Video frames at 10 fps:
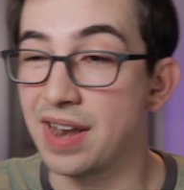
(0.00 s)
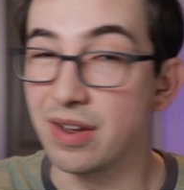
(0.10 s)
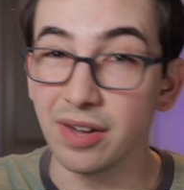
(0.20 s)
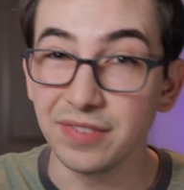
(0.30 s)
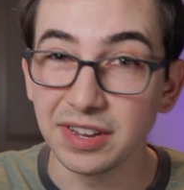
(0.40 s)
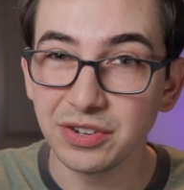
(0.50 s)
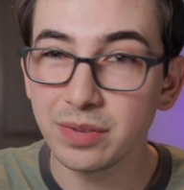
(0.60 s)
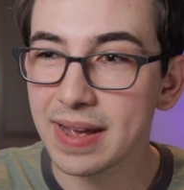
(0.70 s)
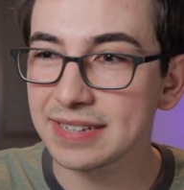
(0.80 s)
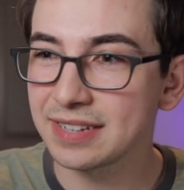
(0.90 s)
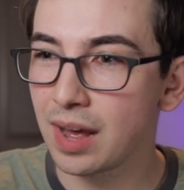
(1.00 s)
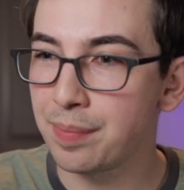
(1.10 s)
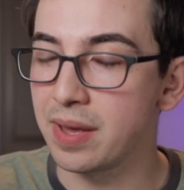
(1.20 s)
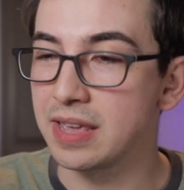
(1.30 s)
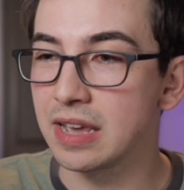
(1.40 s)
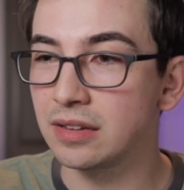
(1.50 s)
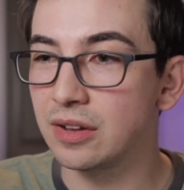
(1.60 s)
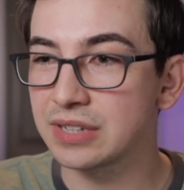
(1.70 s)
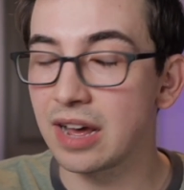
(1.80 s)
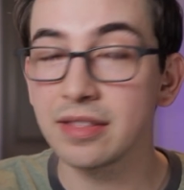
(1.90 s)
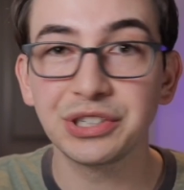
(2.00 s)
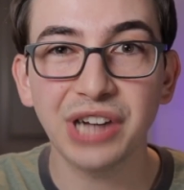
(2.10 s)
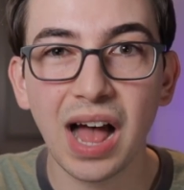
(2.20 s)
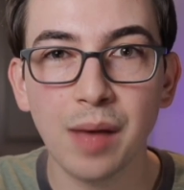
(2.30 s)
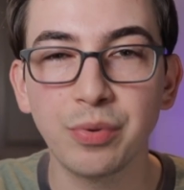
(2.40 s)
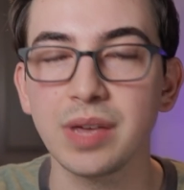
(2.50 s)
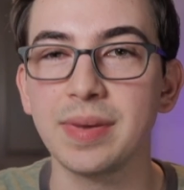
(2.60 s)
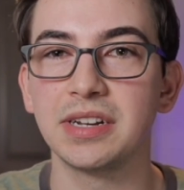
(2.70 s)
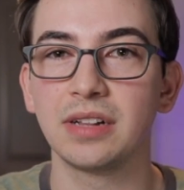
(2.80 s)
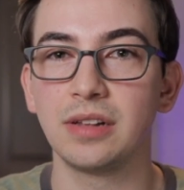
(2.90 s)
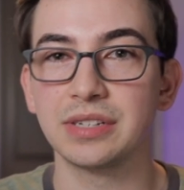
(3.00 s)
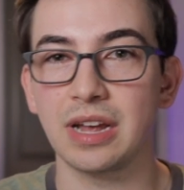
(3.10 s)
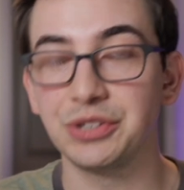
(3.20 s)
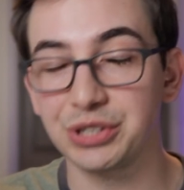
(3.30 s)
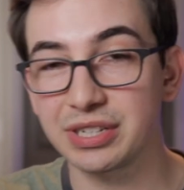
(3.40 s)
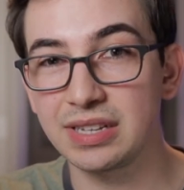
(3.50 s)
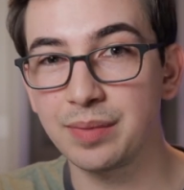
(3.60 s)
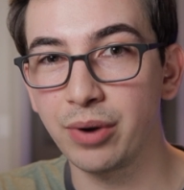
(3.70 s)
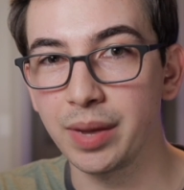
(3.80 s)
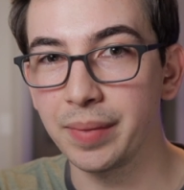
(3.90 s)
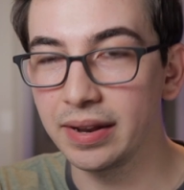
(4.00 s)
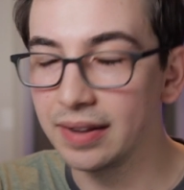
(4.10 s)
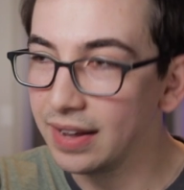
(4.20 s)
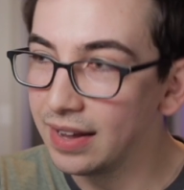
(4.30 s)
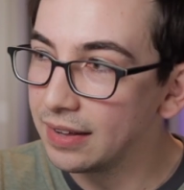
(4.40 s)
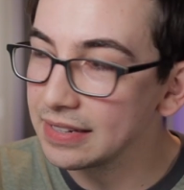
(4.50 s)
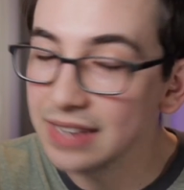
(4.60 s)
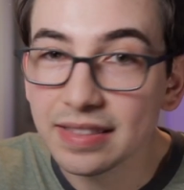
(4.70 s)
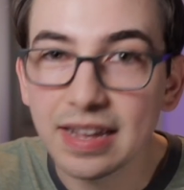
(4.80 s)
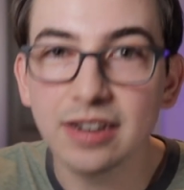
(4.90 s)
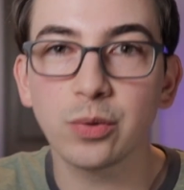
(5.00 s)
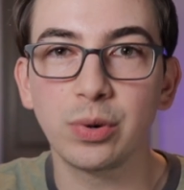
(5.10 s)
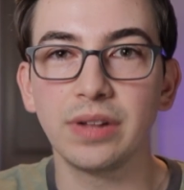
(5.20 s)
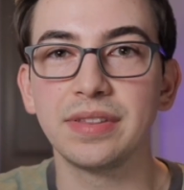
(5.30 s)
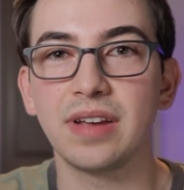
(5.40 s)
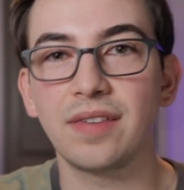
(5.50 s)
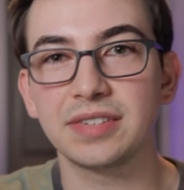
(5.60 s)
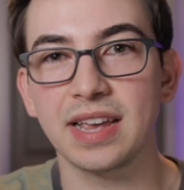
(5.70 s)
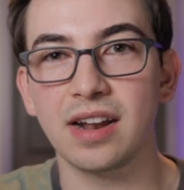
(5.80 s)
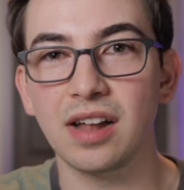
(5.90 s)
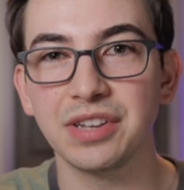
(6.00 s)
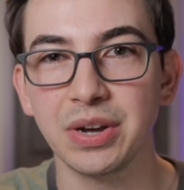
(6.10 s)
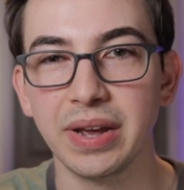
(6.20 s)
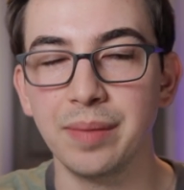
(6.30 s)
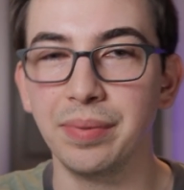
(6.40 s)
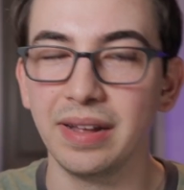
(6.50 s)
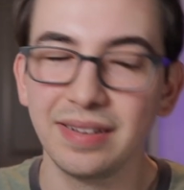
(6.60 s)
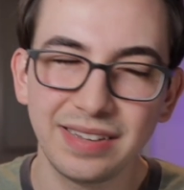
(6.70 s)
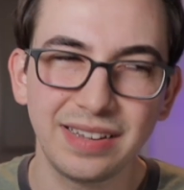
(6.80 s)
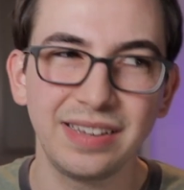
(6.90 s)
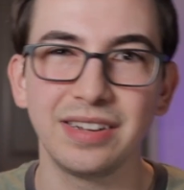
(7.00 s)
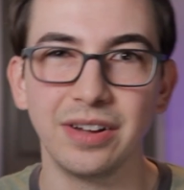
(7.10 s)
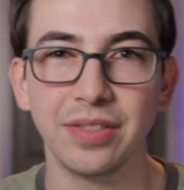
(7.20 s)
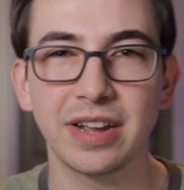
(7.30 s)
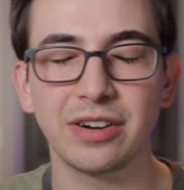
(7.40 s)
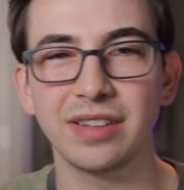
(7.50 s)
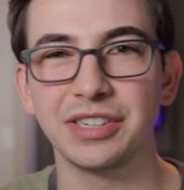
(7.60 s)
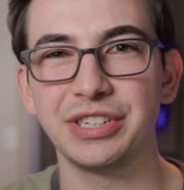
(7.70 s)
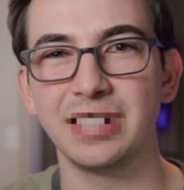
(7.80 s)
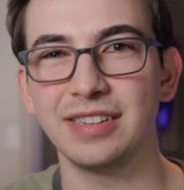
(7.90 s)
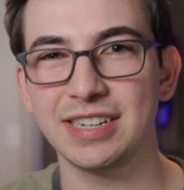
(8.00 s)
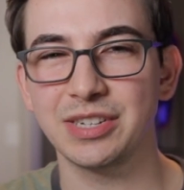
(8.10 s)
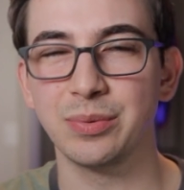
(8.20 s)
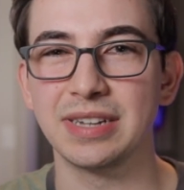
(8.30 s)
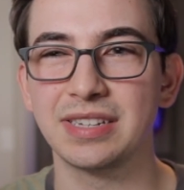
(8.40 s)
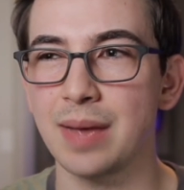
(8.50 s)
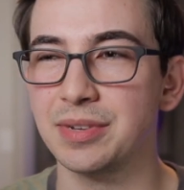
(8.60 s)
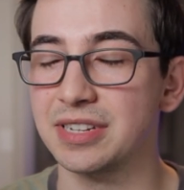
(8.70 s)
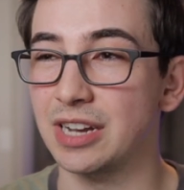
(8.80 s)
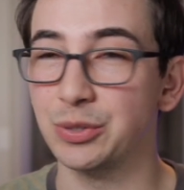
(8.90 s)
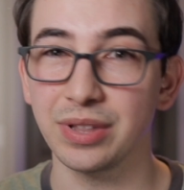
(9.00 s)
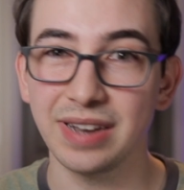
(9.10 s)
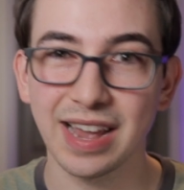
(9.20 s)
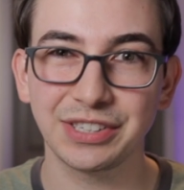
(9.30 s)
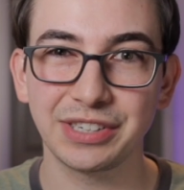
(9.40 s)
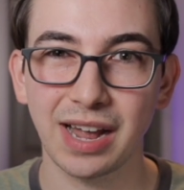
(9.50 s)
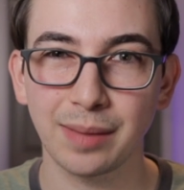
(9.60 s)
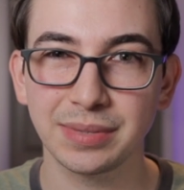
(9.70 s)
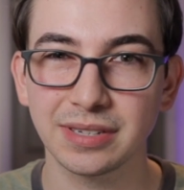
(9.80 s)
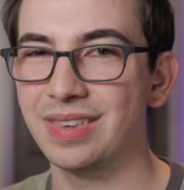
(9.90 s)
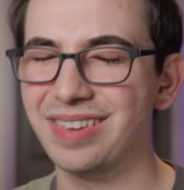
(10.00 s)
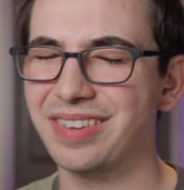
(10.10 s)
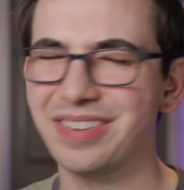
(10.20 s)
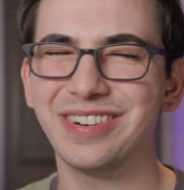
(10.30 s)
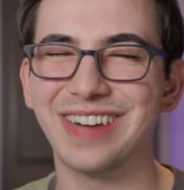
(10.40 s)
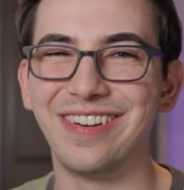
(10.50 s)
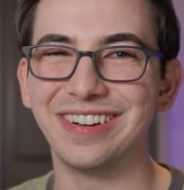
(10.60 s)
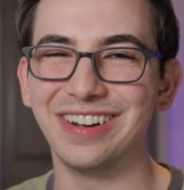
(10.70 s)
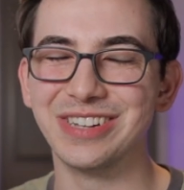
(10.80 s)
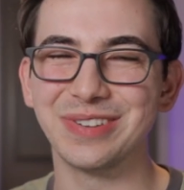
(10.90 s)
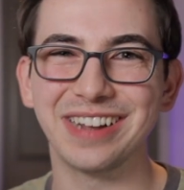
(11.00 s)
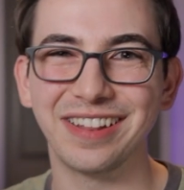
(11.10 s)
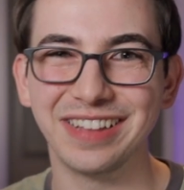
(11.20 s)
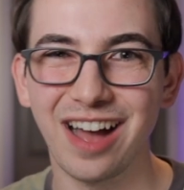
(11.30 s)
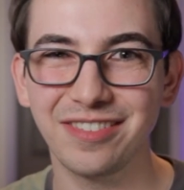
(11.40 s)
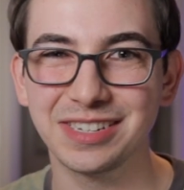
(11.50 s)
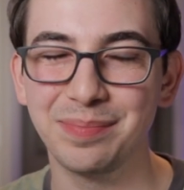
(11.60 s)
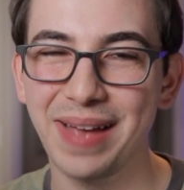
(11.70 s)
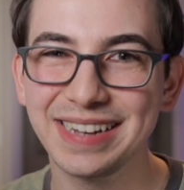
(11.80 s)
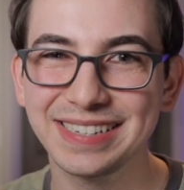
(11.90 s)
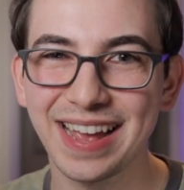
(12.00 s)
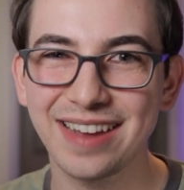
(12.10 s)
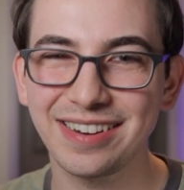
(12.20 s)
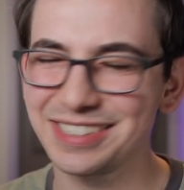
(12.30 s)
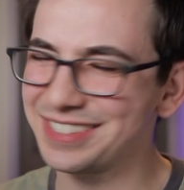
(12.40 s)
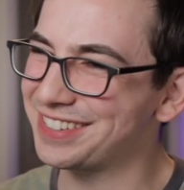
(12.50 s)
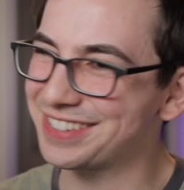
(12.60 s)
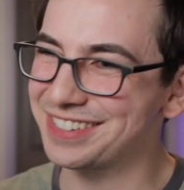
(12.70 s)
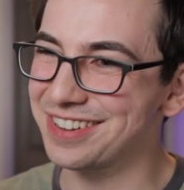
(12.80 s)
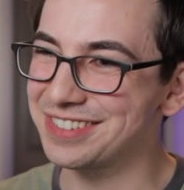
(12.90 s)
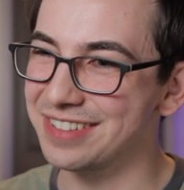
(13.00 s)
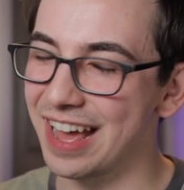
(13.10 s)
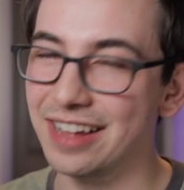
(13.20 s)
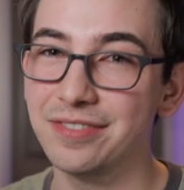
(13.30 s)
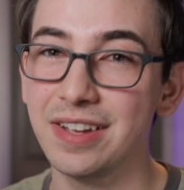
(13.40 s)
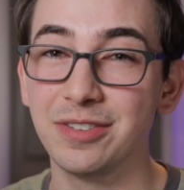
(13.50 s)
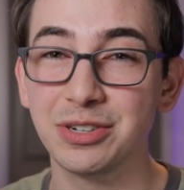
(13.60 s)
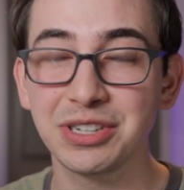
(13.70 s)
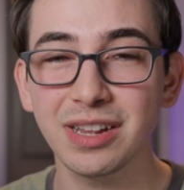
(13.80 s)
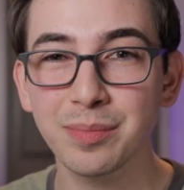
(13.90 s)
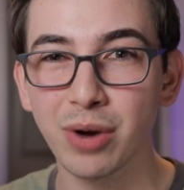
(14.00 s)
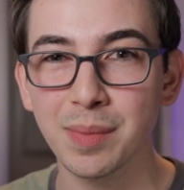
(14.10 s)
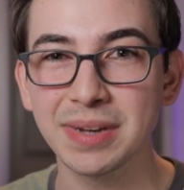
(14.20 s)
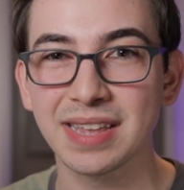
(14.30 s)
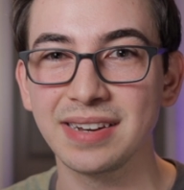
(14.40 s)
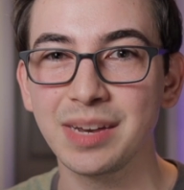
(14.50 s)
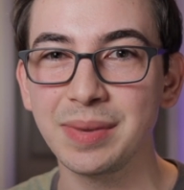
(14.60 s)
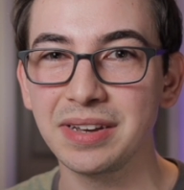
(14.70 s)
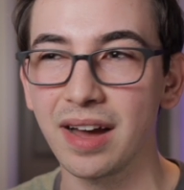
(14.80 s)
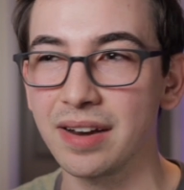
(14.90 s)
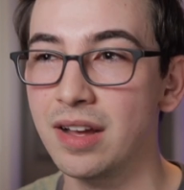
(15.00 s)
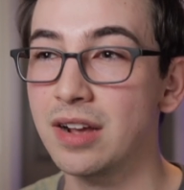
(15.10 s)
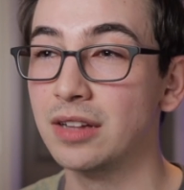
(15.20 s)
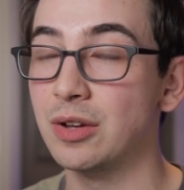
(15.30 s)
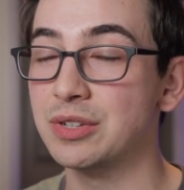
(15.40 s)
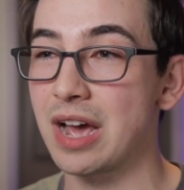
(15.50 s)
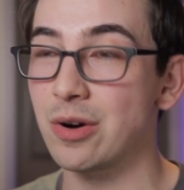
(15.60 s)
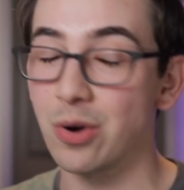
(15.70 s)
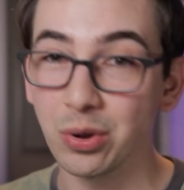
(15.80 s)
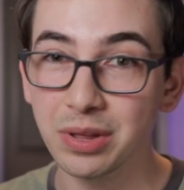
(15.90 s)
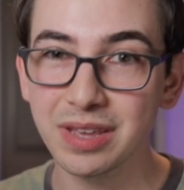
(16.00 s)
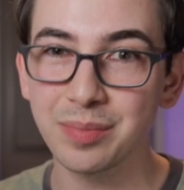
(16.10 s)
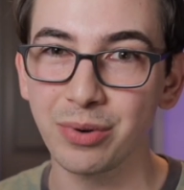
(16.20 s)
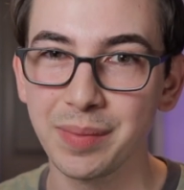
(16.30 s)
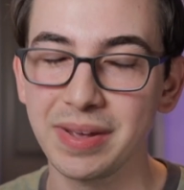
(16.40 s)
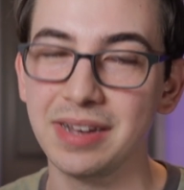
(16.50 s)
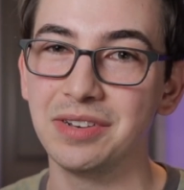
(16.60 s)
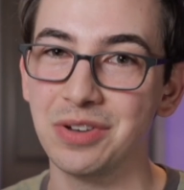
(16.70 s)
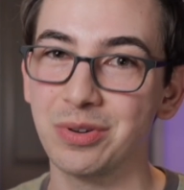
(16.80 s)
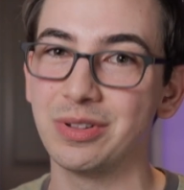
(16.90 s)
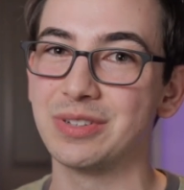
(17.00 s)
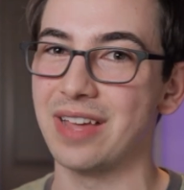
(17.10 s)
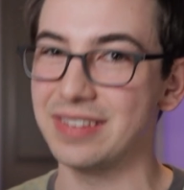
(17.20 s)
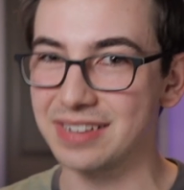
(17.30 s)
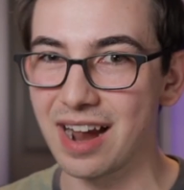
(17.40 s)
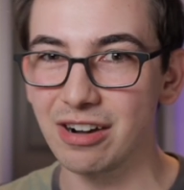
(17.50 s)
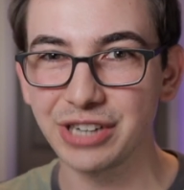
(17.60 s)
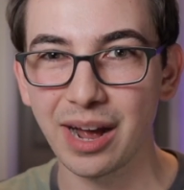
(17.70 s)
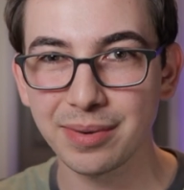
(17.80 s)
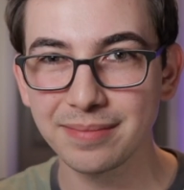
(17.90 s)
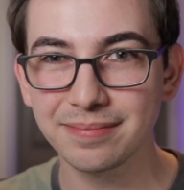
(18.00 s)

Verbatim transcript: Now, if you do mess up and you close out the job when you meant to close out just the appointment, it's not the end of the world. The office can undo it, but you know, then you're on the shit list when it's time to schedule the next jobs. You, you know how it goes when you get on the office's bad side. just just don't do that. If, if there's still appointments that need to be done, close out only the appointment. Don't close out the entire job.